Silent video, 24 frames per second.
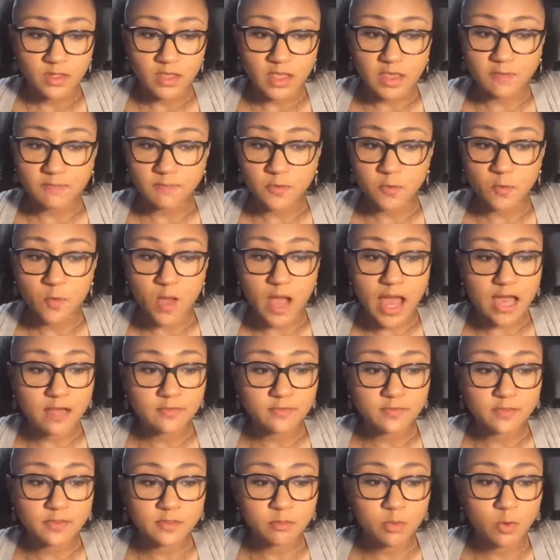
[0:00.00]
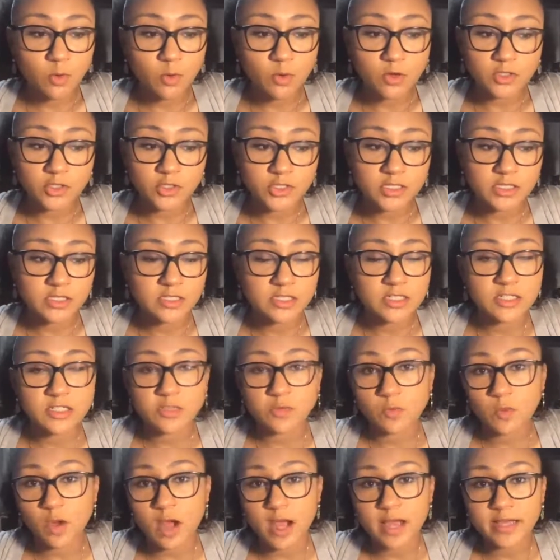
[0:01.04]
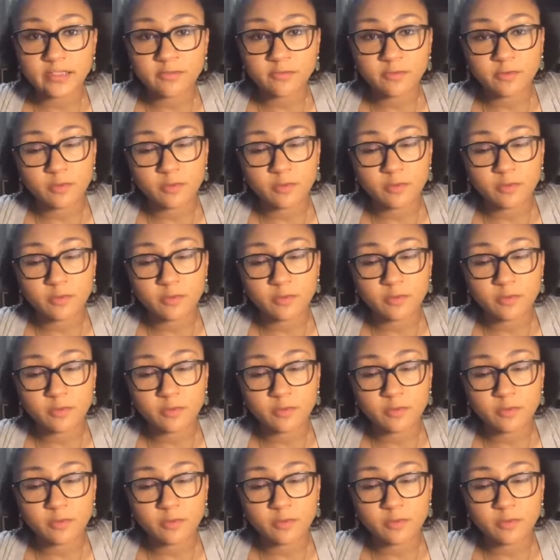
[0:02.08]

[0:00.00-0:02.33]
If you have support transition-wise